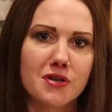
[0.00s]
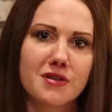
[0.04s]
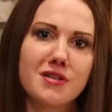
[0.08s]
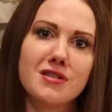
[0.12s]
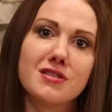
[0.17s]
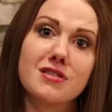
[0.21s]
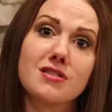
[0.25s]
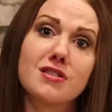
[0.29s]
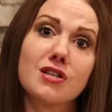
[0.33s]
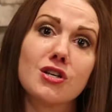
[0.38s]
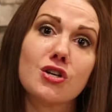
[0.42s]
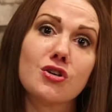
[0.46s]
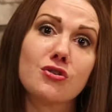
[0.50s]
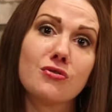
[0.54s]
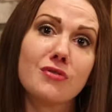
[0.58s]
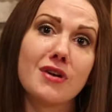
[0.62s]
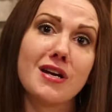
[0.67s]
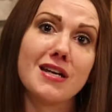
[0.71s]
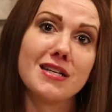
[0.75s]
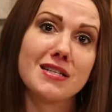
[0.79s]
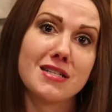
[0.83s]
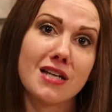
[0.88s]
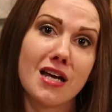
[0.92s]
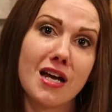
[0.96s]
this is a
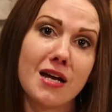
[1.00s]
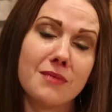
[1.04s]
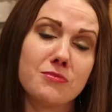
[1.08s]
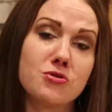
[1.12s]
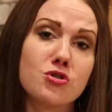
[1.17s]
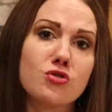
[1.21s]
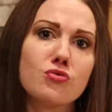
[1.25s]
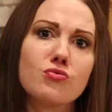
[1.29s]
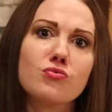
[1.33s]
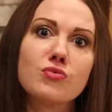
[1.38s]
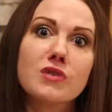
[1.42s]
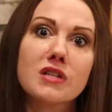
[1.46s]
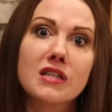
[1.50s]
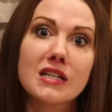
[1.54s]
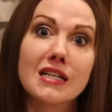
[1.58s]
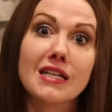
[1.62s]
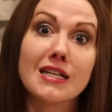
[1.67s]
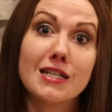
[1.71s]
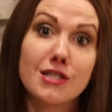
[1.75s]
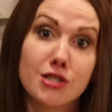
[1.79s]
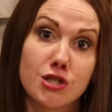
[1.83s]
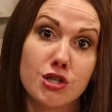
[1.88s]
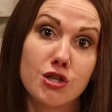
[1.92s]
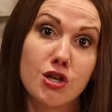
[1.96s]
great time to really
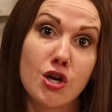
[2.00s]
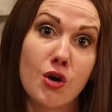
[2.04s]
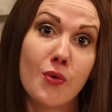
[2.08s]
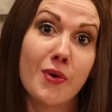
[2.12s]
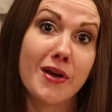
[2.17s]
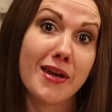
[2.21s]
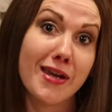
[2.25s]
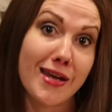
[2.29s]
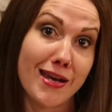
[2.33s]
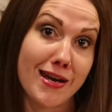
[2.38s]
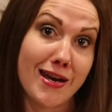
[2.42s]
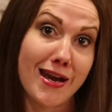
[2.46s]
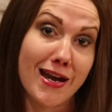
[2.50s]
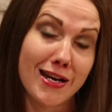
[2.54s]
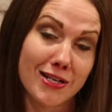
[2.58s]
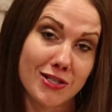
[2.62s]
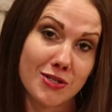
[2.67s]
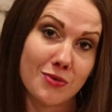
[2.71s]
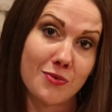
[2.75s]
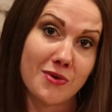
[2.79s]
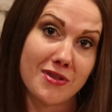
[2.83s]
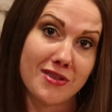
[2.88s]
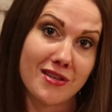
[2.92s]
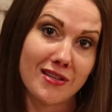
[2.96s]
get to know and
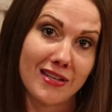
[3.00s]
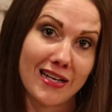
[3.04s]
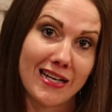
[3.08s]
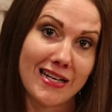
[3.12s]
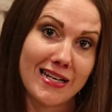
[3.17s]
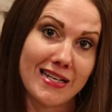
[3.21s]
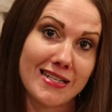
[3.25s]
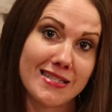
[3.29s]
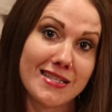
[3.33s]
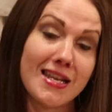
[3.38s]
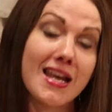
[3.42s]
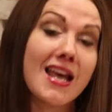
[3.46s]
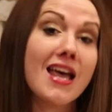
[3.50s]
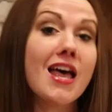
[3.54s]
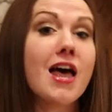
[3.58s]
connect with the ladies.